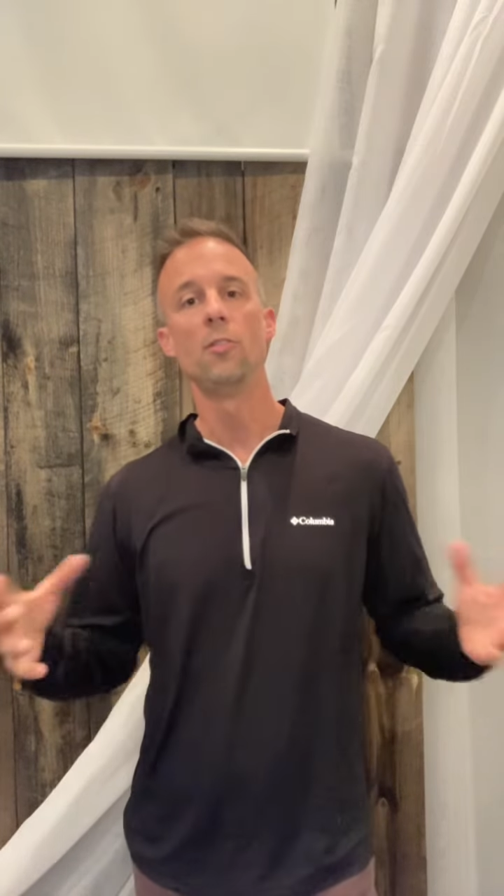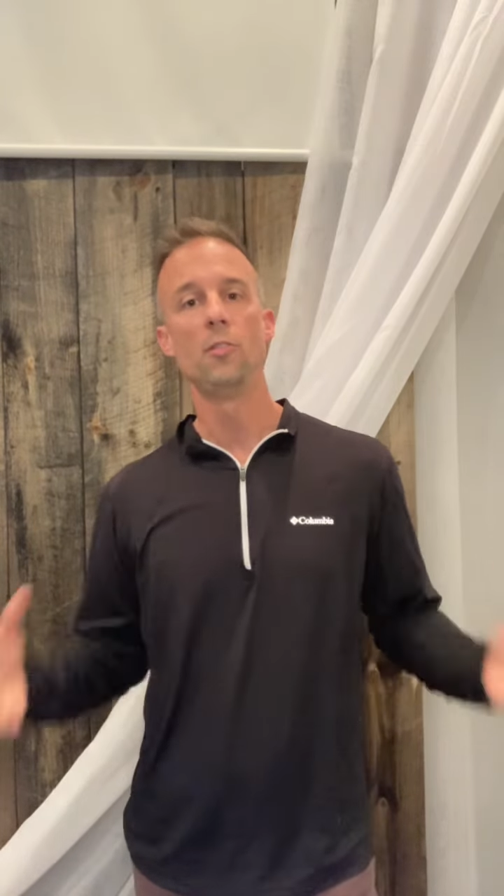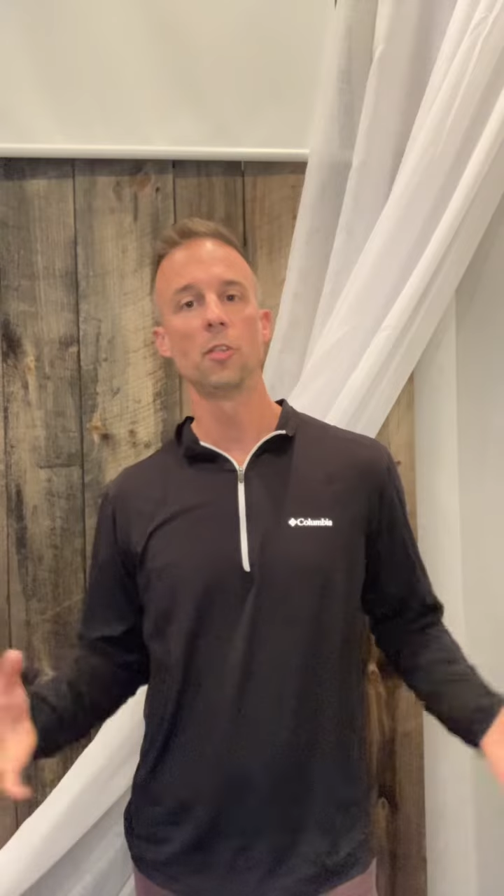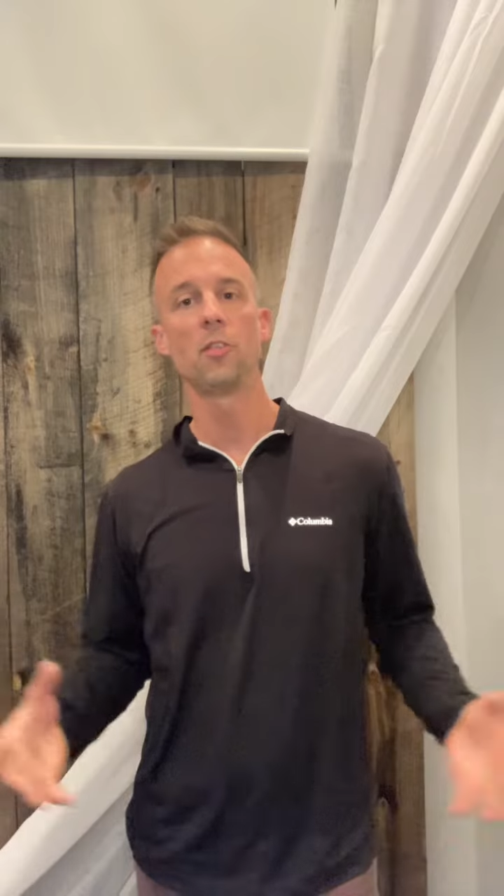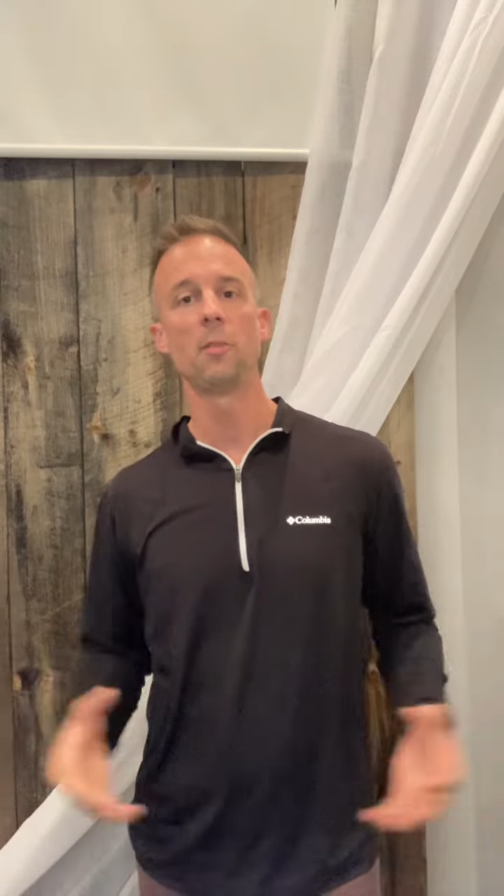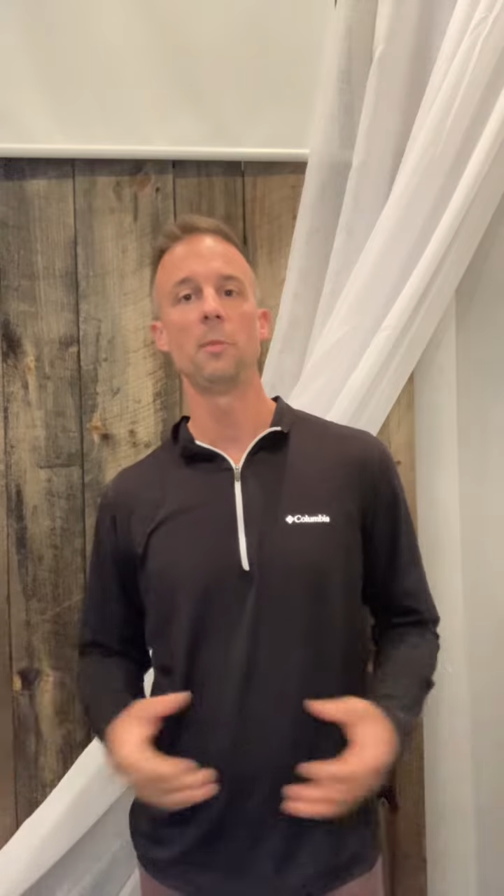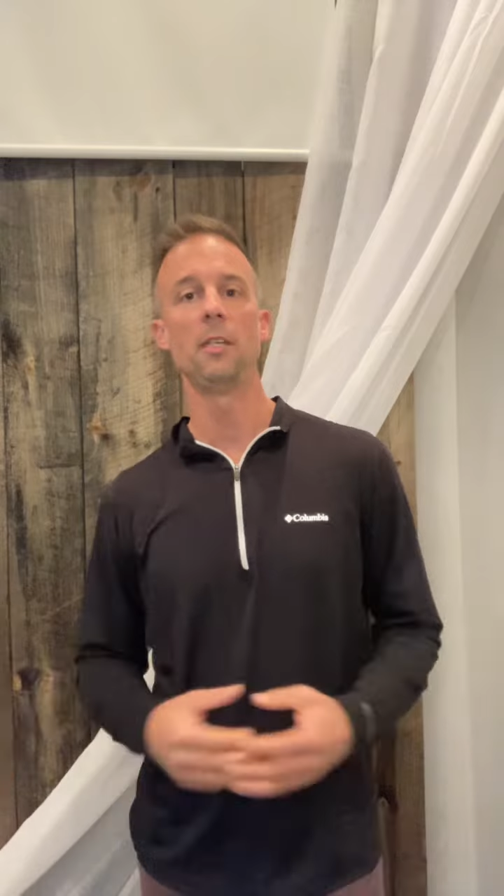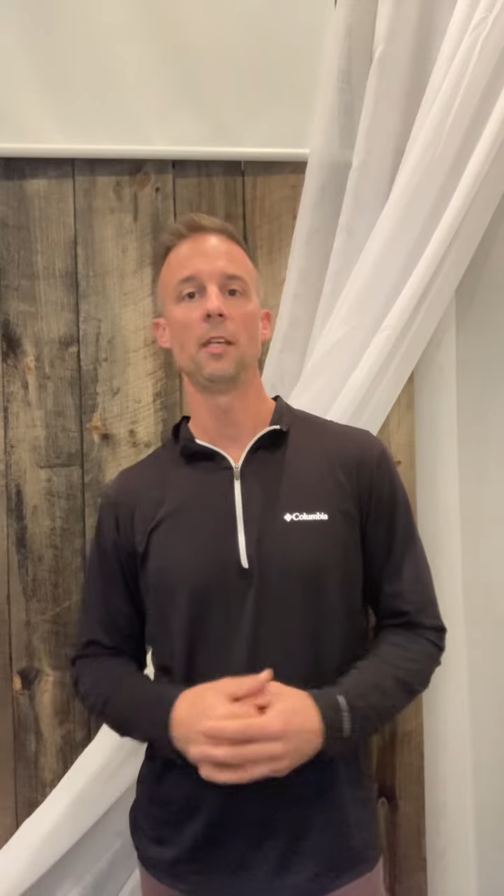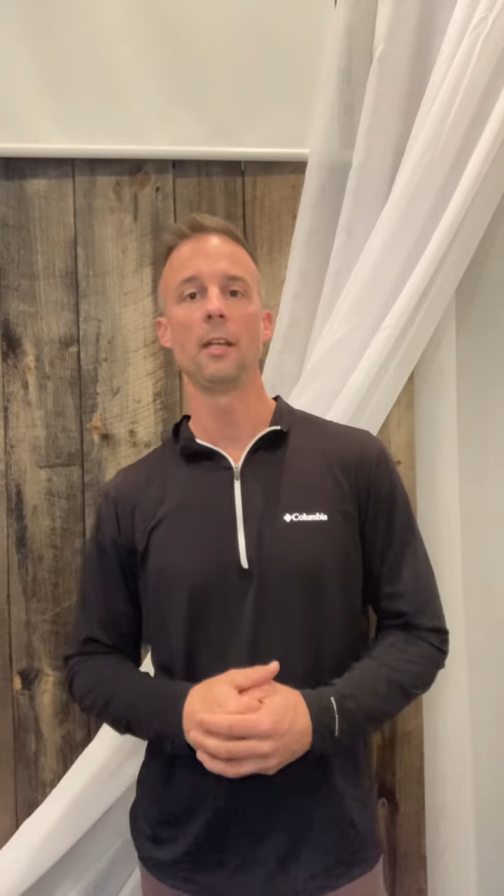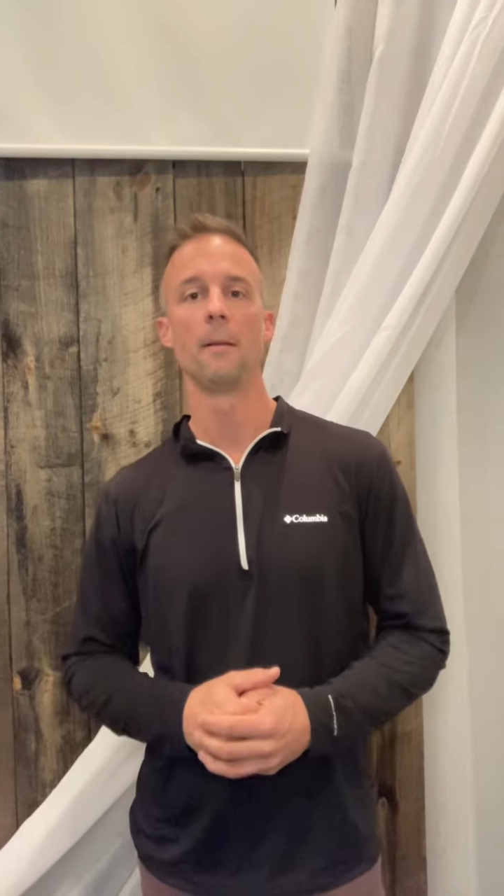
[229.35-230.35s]
just the
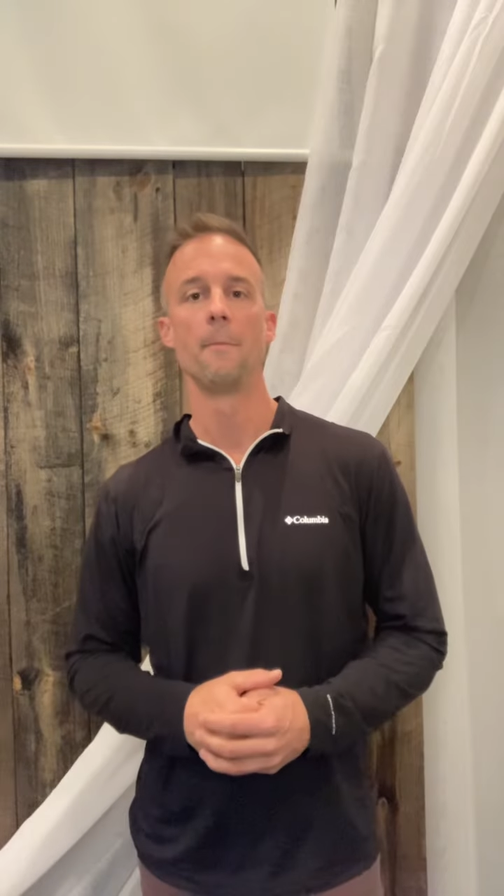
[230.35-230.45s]
beginning.